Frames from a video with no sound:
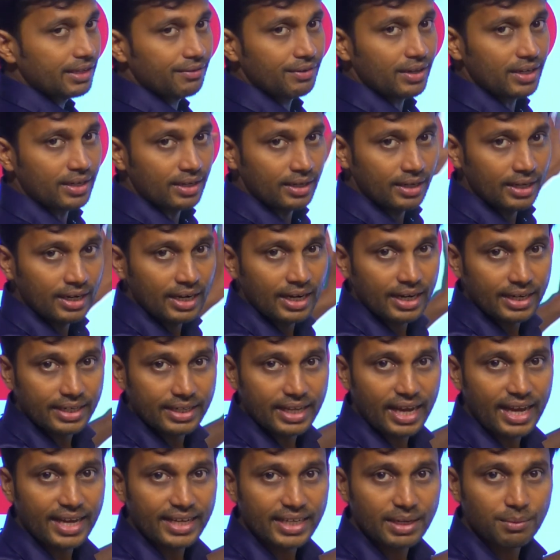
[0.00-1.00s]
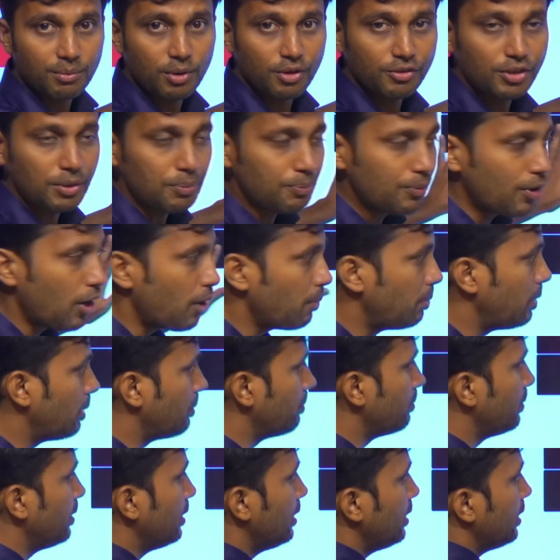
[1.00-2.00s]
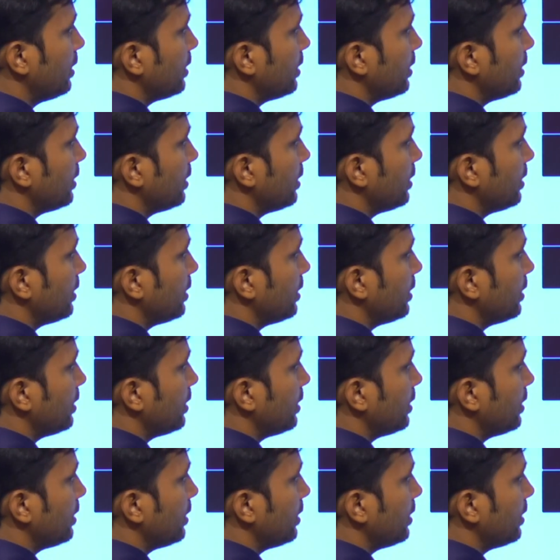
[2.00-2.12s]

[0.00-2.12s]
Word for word: given diagram of the problem.